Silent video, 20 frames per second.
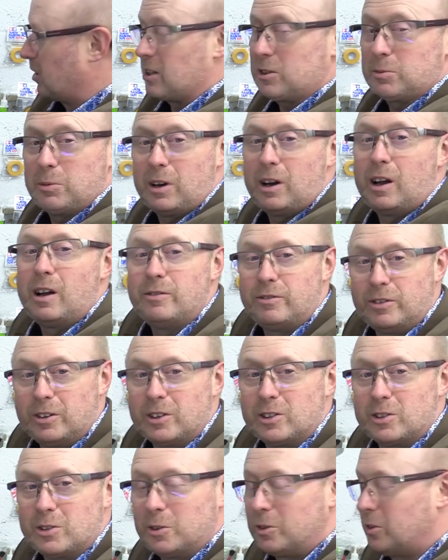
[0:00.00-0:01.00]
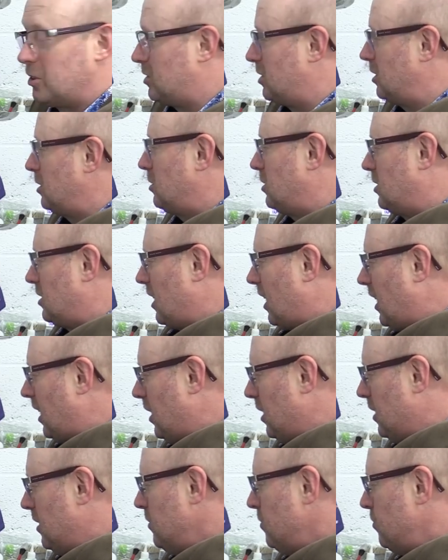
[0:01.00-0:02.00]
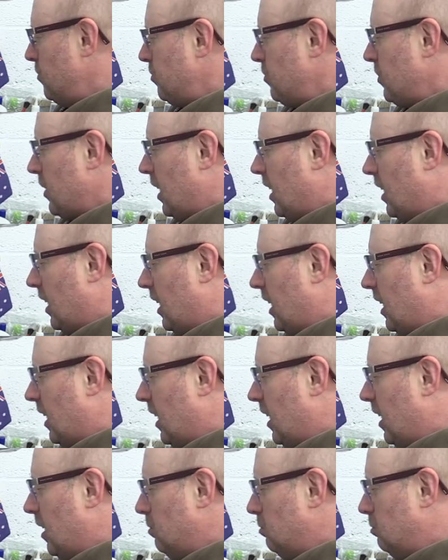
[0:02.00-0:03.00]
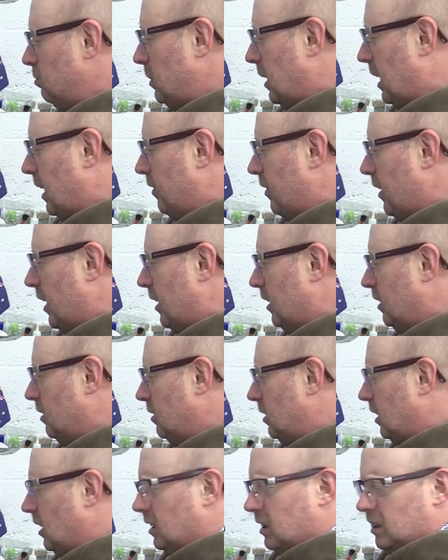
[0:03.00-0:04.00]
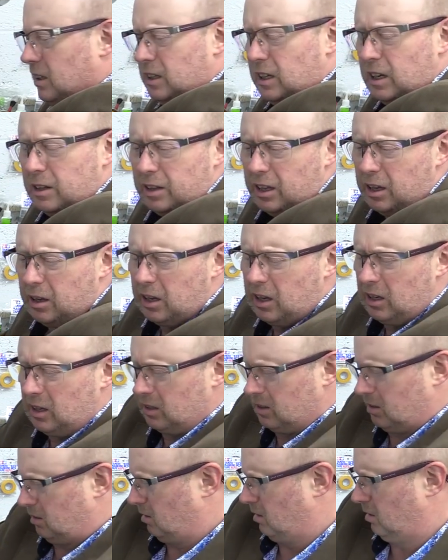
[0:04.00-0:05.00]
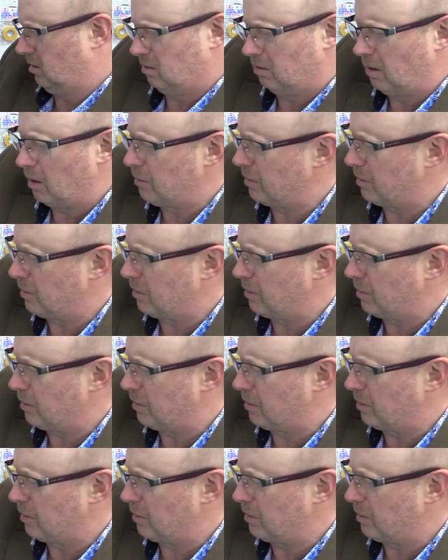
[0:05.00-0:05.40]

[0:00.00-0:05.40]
that's where I first saw the 2C. Um, and then, uh, correct